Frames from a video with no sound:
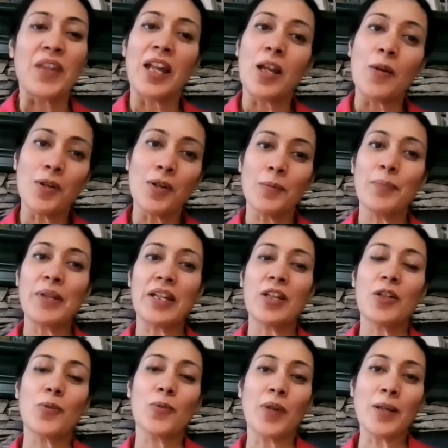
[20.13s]
and I want to pick
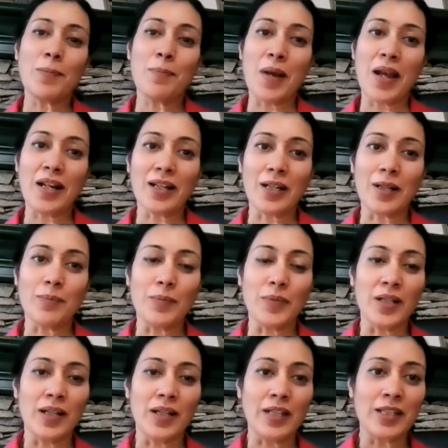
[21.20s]
it right back up
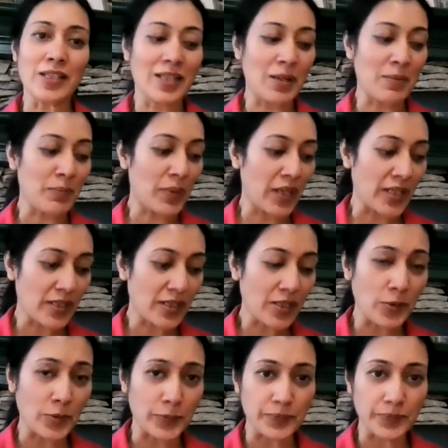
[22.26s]
at the same
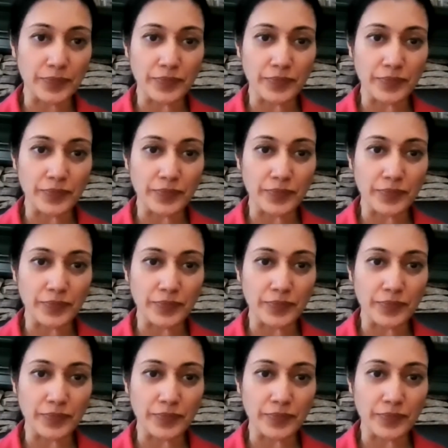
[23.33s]
place.